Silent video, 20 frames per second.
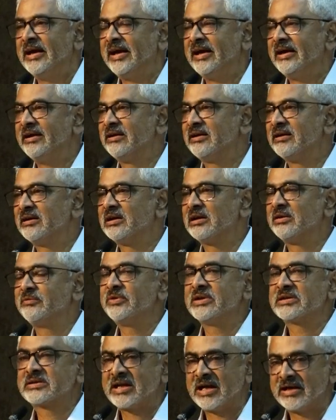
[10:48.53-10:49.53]
and
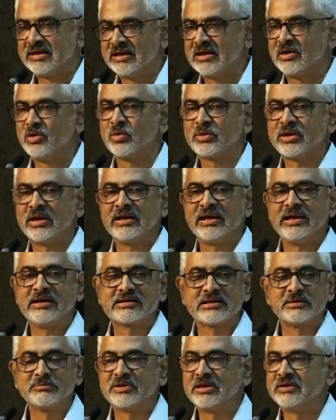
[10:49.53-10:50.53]
we started looking
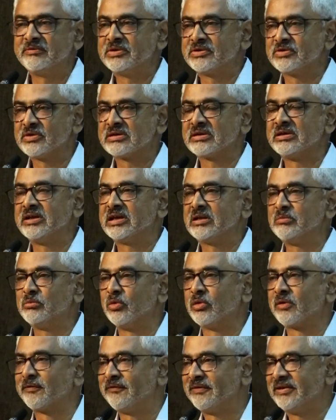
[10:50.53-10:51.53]
at something which was a little
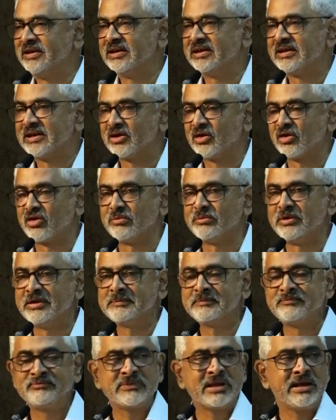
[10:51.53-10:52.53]
more freer economy.